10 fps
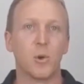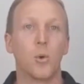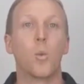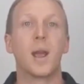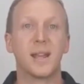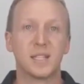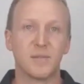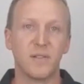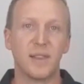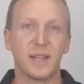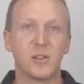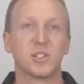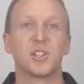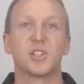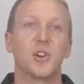your awareness of everything
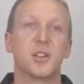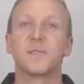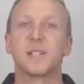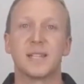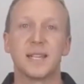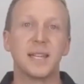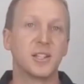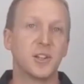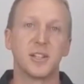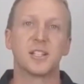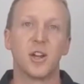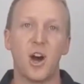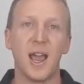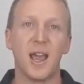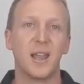else, because you're not as fatigued, you're not as
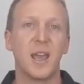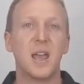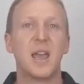tired,